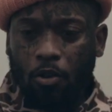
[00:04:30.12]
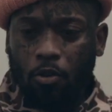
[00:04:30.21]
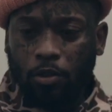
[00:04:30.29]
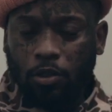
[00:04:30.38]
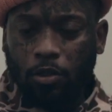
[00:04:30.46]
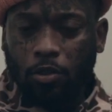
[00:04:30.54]
or
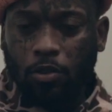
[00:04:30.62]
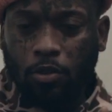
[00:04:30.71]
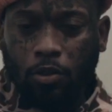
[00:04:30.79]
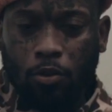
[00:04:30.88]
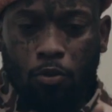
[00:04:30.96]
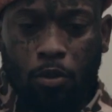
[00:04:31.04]

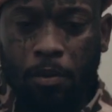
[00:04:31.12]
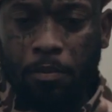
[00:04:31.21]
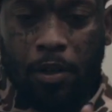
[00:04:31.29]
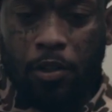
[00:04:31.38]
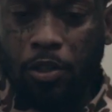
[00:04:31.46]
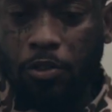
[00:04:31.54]
school
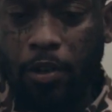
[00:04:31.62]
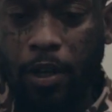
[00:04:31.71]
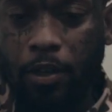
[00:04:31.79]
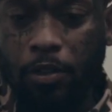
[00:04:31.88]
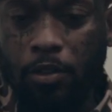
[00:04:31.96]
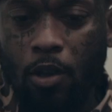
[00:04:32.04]

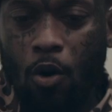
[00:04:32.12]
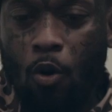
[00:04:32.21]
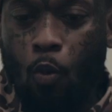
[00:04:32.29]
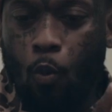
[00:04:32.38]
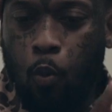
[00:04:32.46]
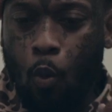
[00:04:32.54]
administrators
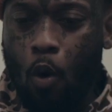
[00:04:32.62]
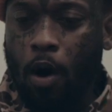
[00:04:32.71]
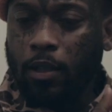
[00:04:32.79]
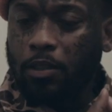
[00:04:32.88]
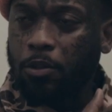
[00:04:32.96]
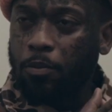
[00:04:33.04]

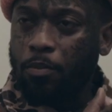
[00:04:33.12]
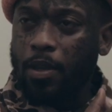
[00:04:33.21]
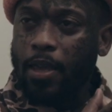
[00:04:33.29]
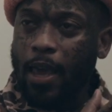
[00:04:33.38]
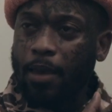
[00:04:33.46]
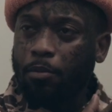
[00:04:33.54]
want to
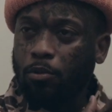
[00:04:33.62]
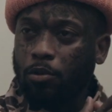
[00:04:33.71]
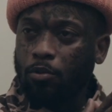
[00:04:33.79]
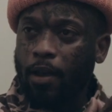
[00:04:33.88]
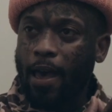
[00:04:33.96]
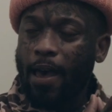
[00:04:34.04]
be able
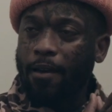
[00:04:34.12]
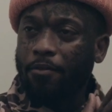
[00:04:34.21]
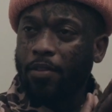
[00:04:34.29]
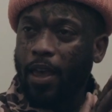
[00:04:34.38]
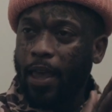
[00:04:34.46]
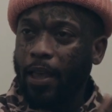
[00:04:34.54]
to have
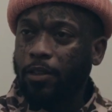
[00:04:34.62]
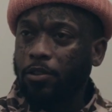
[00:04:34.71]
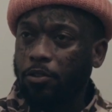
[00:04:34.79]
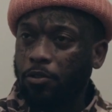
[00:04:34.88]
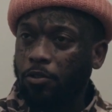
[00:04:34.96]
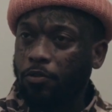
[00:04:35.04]
the
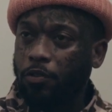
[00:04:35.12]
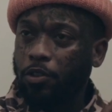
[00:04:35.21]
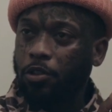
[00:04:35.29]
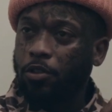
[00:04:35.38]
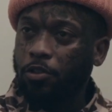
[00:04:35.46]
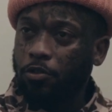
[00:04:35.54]
answers for
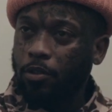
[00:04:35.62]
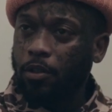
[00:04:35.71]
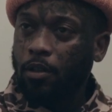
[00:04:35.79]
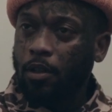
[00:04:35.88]
children,